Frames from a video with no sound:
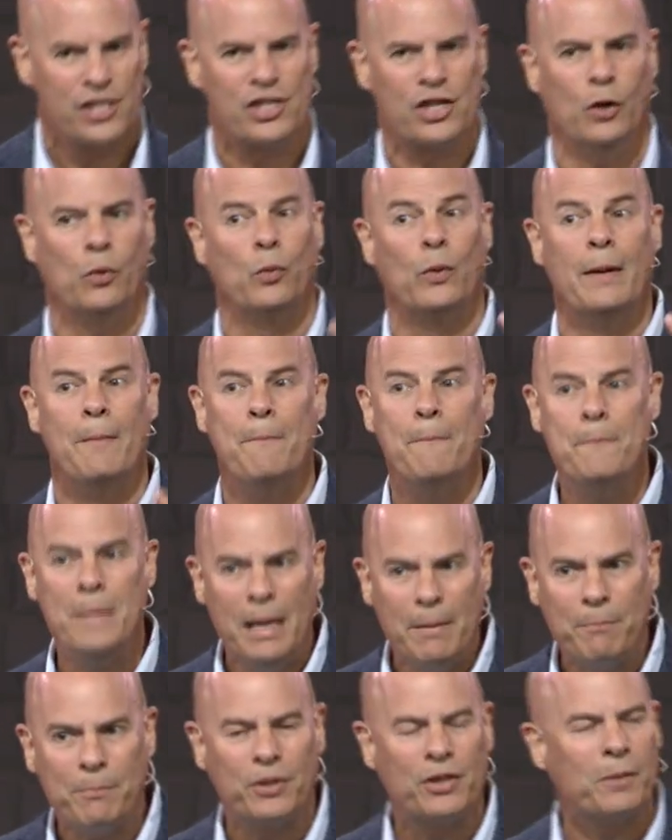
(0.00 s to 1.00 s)
So
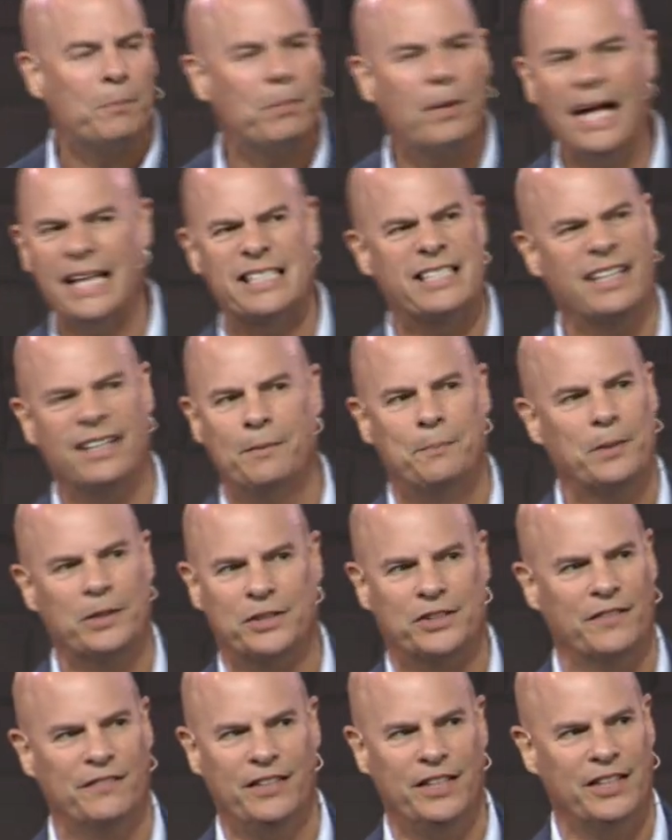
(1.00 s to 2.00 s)
remember the blessing of
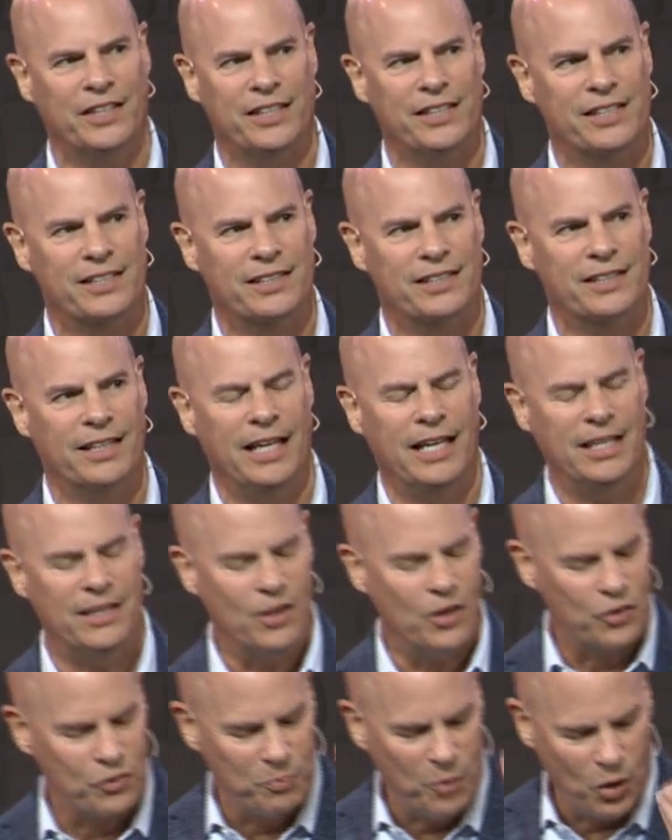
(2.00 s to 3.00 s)
perseverance
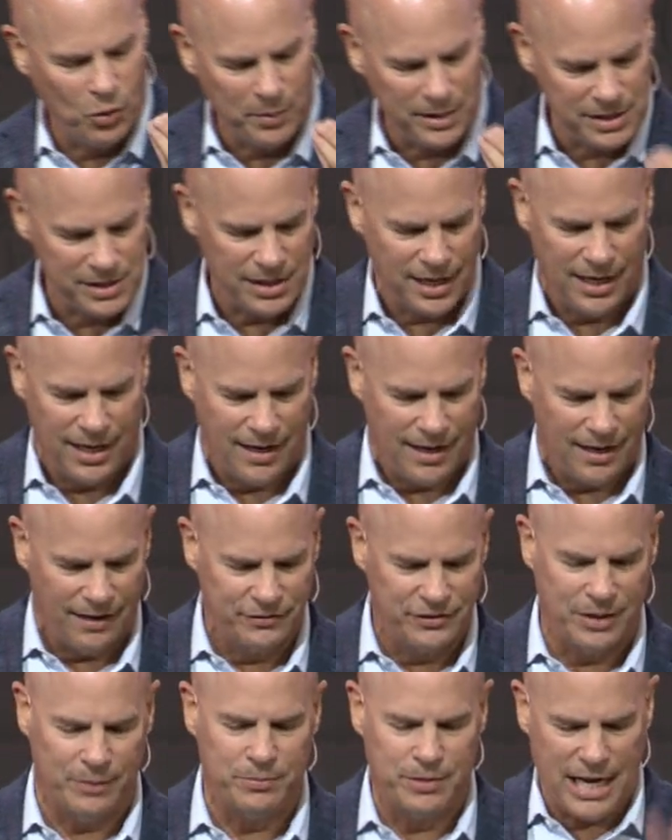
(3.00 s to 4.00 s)
in those moments
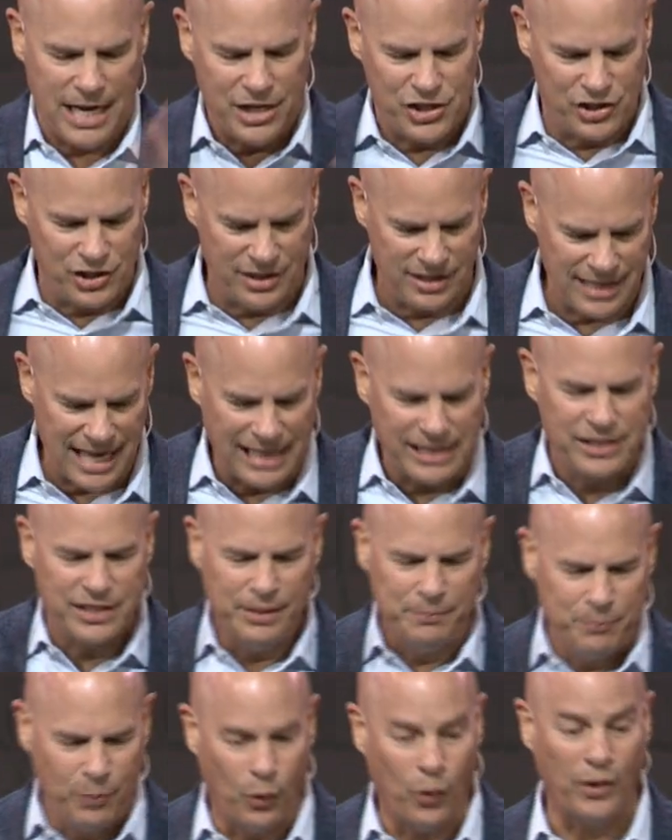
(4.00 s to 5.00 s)
of temptation.
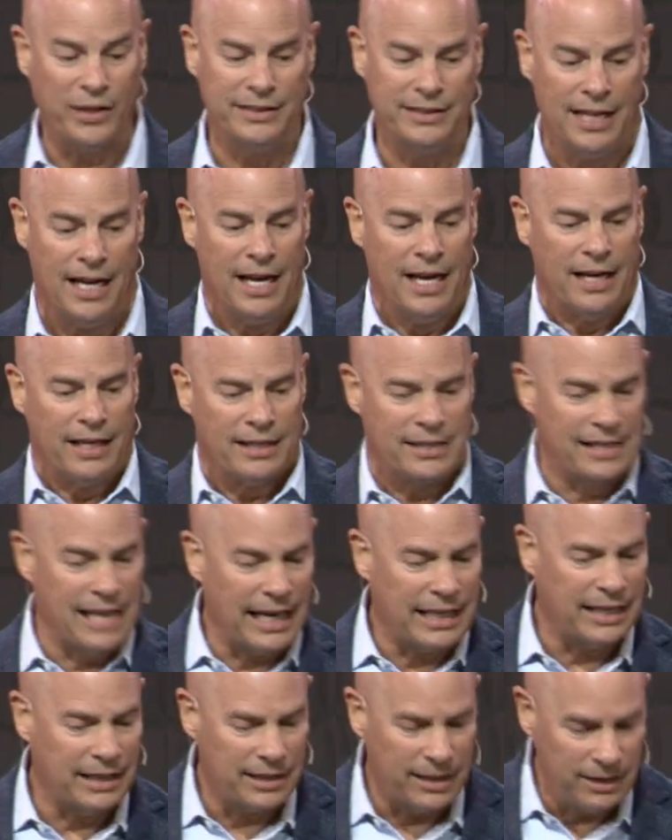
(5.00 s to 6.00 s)
That's important.
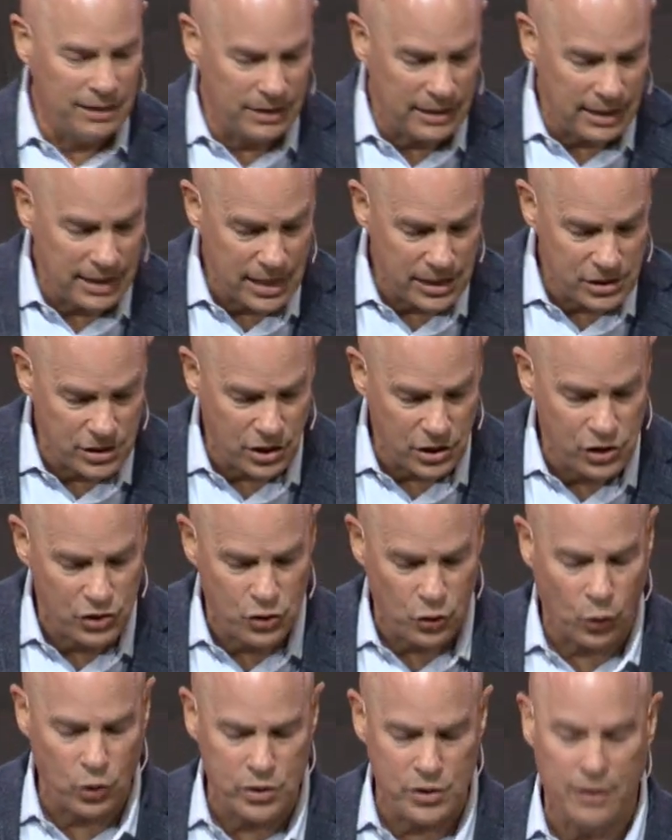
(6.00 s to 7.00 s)
Secondly, look at this the
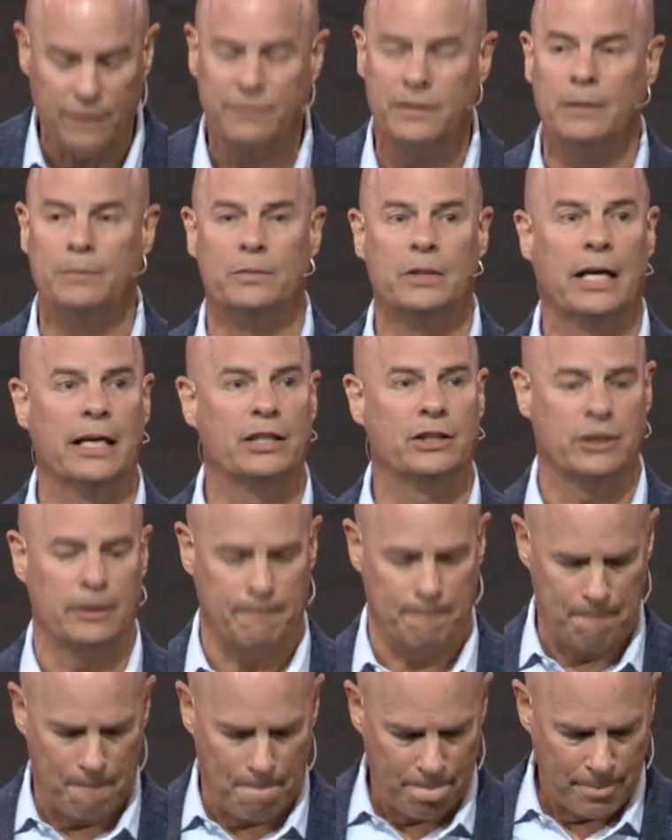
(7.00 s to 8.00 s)
source of
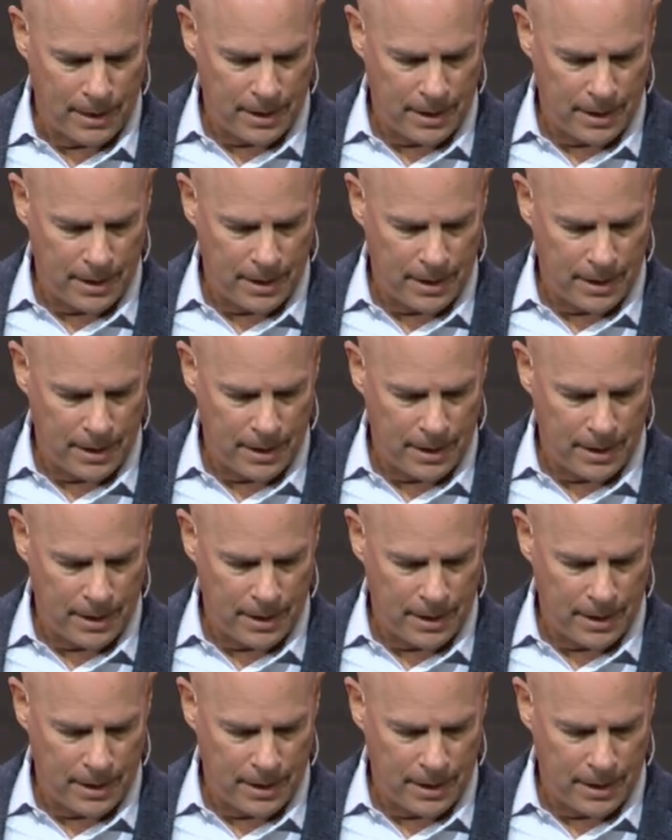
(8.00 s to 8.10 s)
temptation.